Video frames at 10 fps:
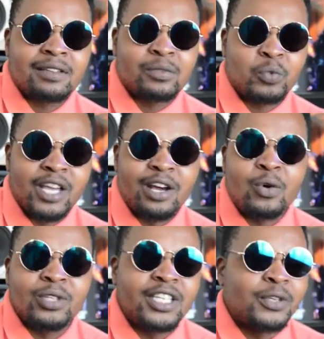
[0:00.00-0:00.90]
We are
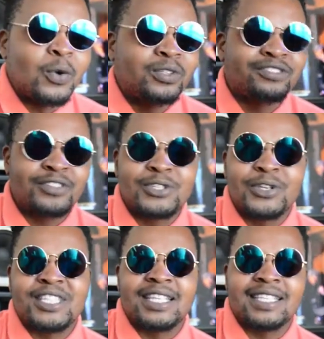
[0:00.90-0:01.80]
only known for
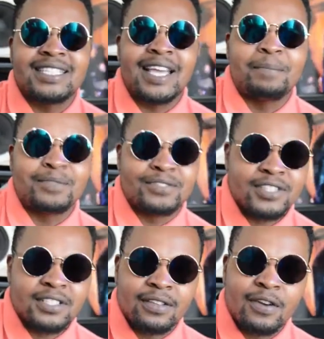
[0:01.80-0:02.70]
certain type of
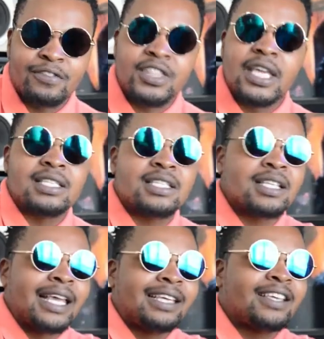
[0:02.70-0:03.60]
things,
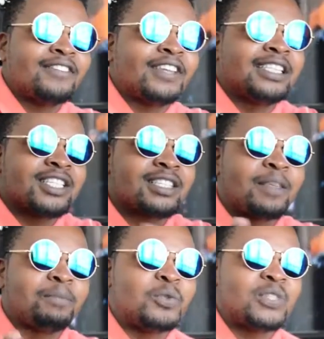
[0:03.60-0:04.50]
like even just the
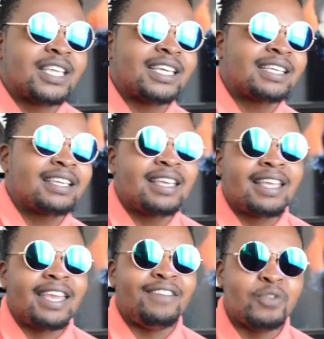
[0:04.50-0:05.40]
music.
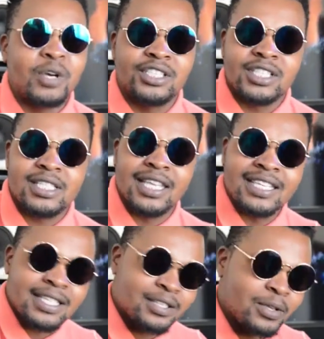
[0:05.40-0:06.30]
Everyone just
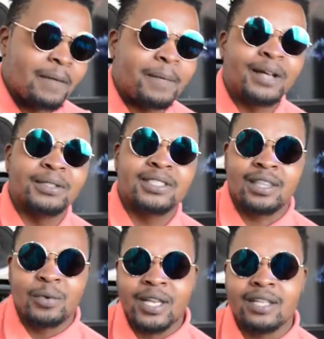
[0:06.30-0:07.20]
thinks it's all about the
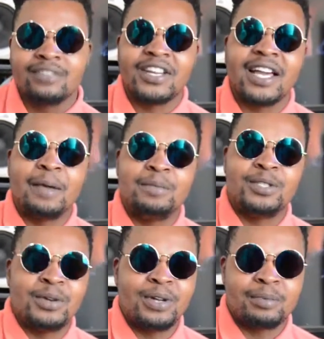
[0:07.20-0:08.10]
wedding vibes, you
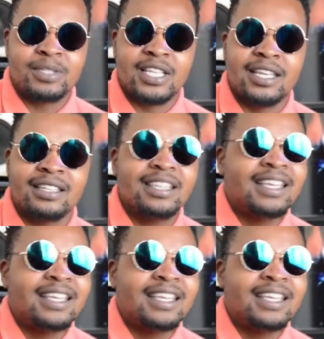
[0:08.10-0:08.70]
know what I'm saying?